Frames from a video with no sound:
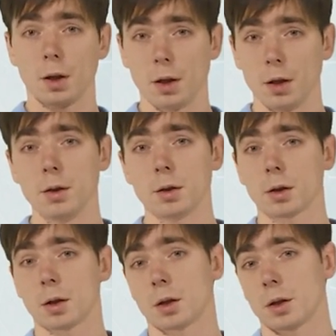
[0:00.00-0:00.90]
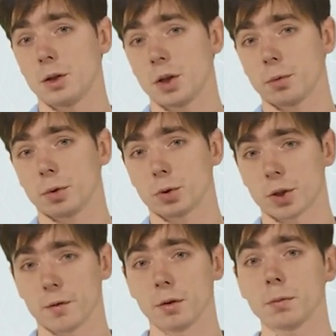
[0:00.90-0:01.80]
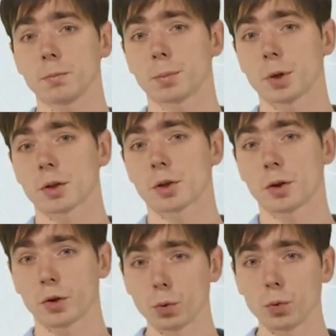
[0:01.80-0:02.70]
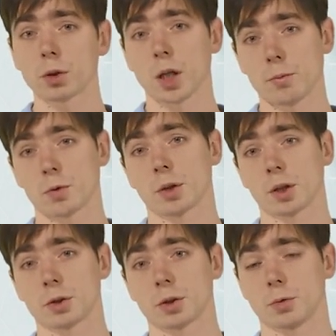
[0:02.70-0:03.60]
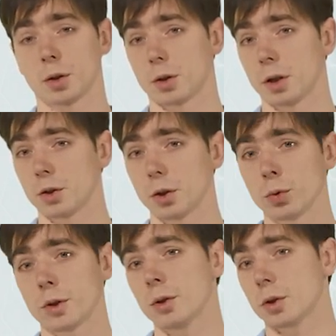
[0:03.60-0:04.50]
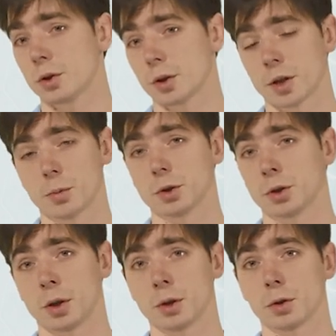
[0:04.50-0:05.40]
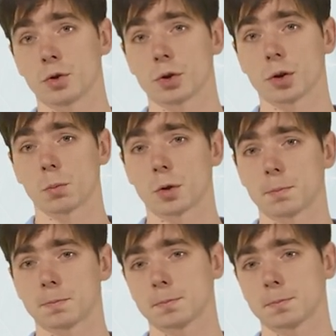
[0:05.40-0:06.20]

A is equal to 7 plus q times 101. And q here is arbitrary integer number.